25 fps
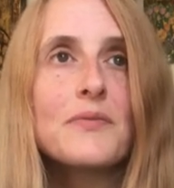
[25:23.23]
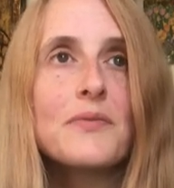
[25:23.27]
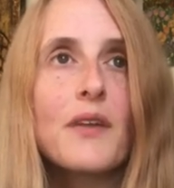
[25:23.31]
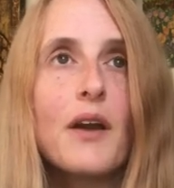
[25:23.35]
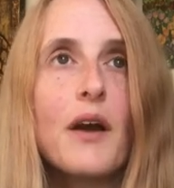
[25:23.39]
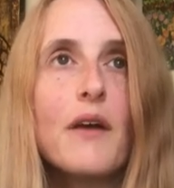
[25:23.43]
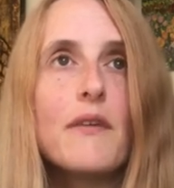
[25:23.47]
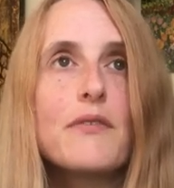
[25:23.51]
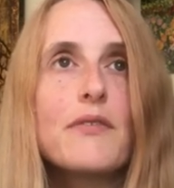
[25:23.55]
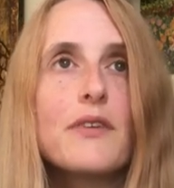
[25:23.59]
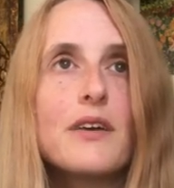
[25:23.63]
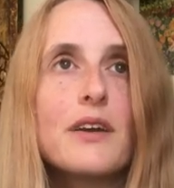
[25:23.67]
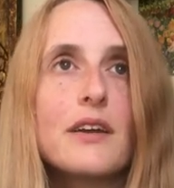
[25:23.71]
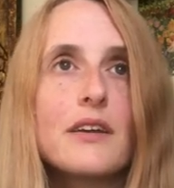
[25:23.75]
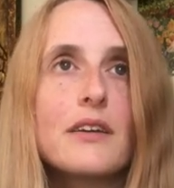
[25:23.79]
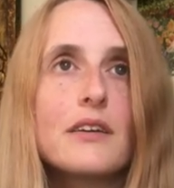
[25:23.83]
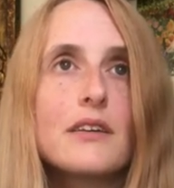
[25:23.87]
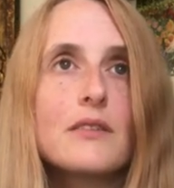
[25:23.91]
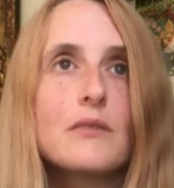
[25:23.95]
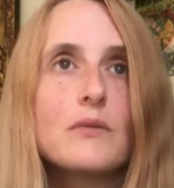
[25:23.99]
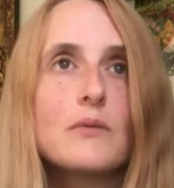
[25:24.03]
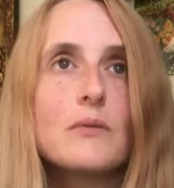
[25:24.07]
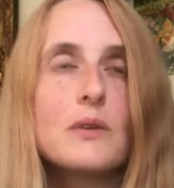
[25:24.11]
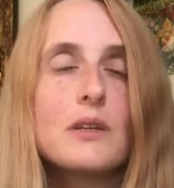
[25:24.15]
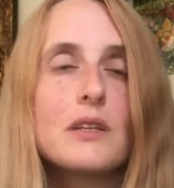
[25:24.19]
I think
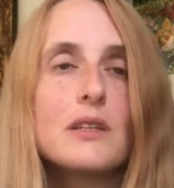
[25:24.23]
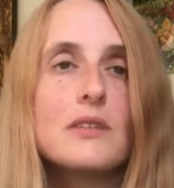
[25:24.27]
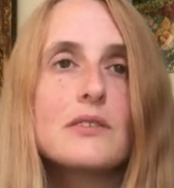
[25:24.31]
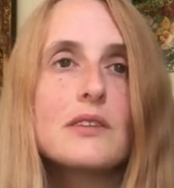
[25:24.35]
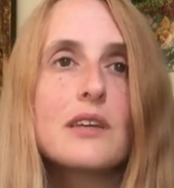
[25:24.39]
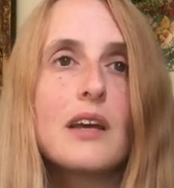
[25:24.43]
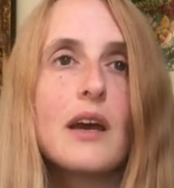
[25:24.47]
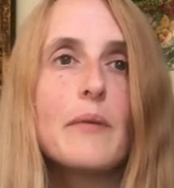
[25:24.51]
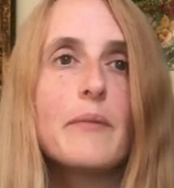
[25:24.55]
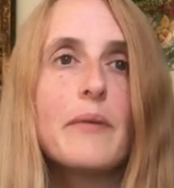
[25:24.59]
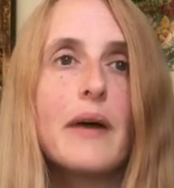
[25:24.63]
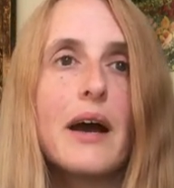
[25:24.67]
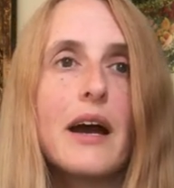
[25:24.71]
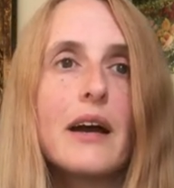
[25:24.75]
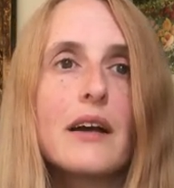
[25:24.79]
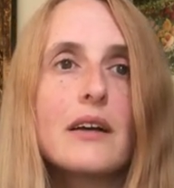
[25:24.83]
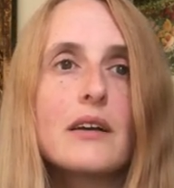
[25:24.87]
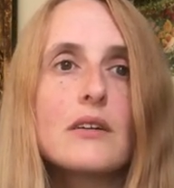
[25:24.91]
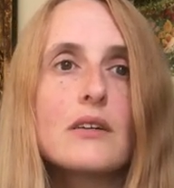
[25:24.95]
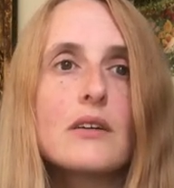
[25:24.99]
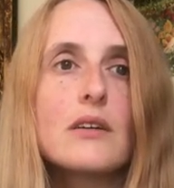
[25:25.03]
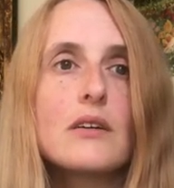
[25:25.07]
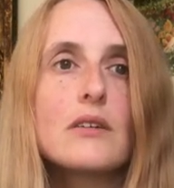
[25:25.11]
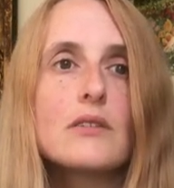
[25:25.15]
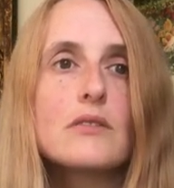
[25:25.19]
we need to get back
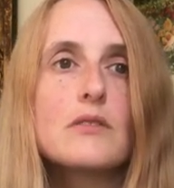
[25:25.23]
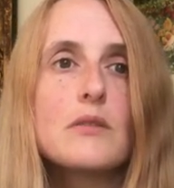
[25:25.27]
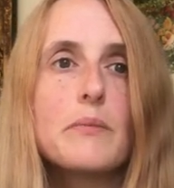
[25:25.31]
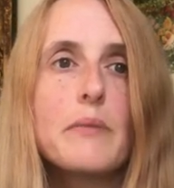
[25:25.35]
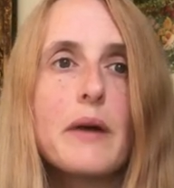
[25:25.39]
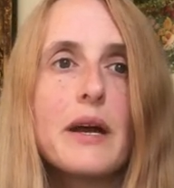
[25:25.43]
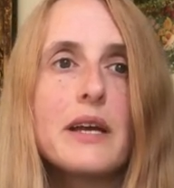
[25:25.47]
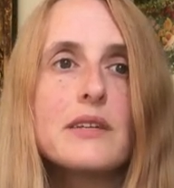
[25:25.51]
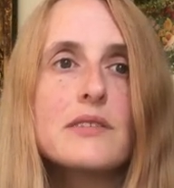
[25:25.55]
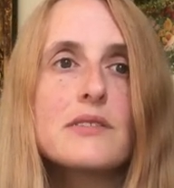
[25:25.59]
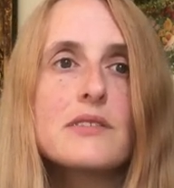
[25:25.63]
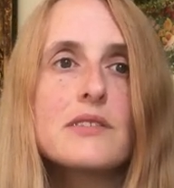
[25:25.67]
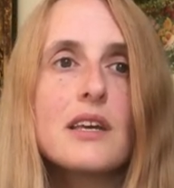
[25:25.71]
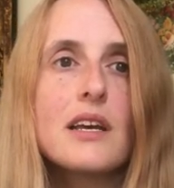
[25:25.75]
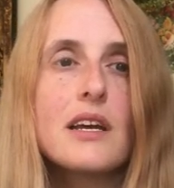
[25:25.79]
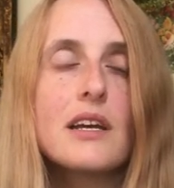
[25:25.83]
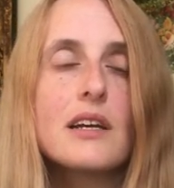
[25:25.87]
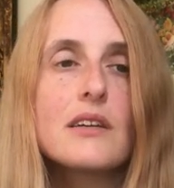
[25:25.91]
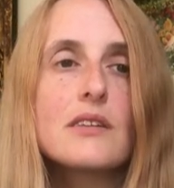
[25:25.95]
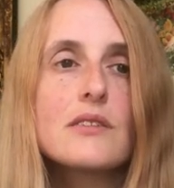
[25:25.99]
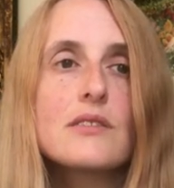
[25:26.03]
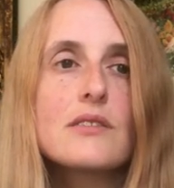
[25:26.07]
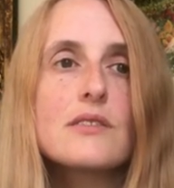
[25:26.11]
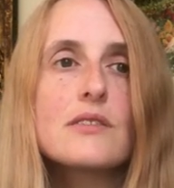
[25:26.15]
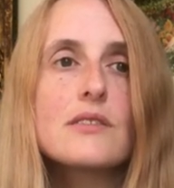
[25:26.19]
to
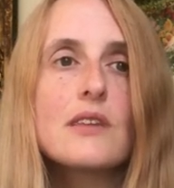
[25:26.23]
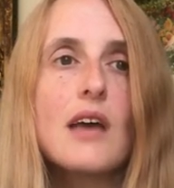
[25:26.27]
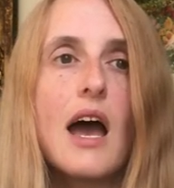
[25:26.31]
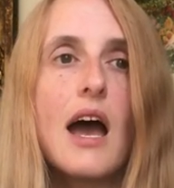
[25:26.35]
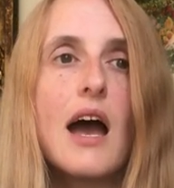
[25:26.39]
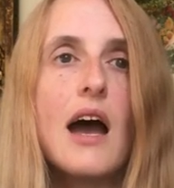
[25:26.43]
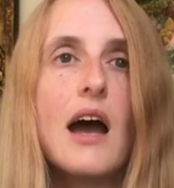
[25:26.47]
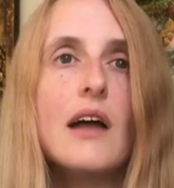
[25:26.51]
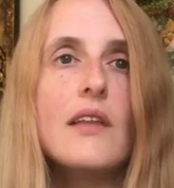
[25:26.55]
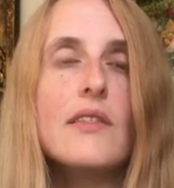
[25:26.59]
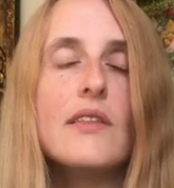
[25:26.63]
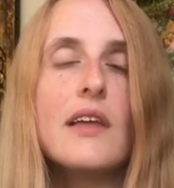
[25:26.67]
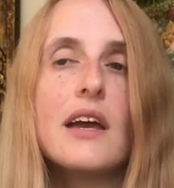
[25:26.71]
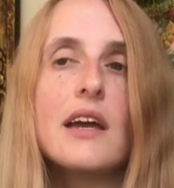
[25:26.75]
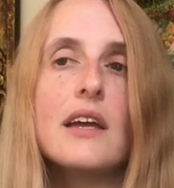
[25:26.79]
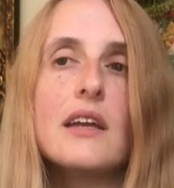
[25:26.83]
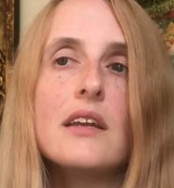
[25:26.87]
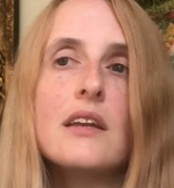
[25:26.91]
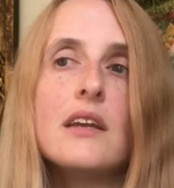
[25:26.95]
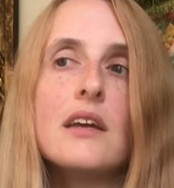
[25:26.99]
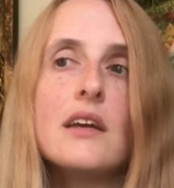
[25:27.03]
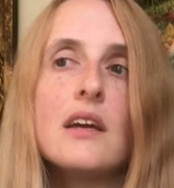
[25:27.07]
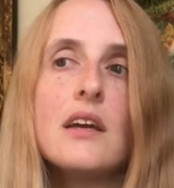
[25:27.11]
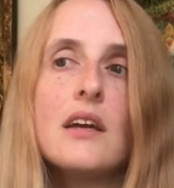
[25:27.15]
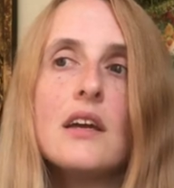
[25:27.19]
basics, and
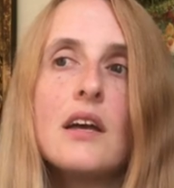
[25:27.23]
then